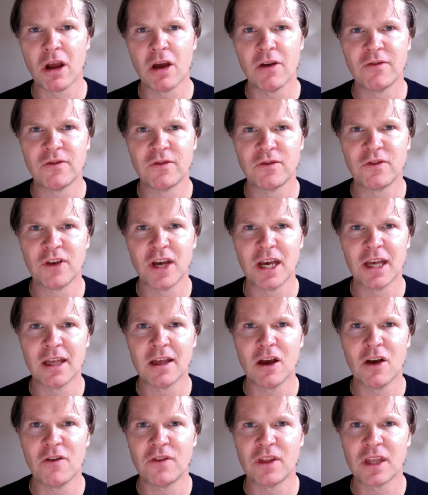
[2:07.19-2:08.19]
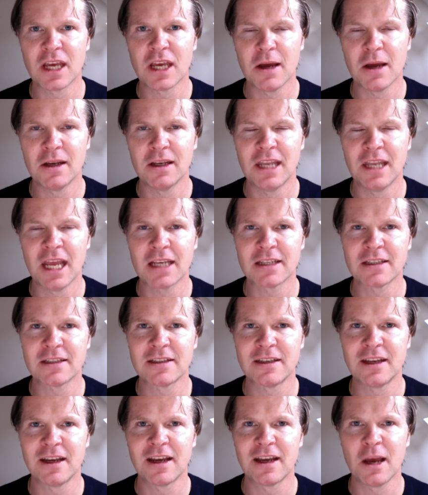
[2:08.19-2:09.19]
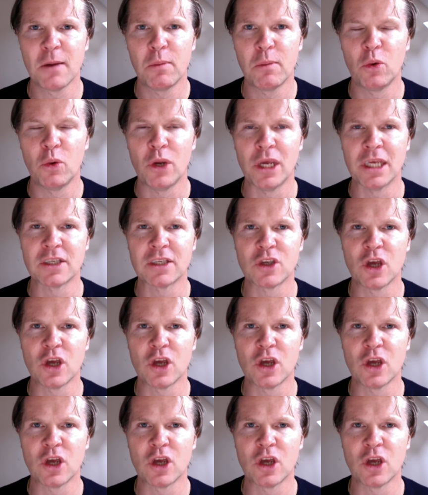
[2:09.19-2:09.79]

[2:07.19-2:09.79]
over the next couple of weeks.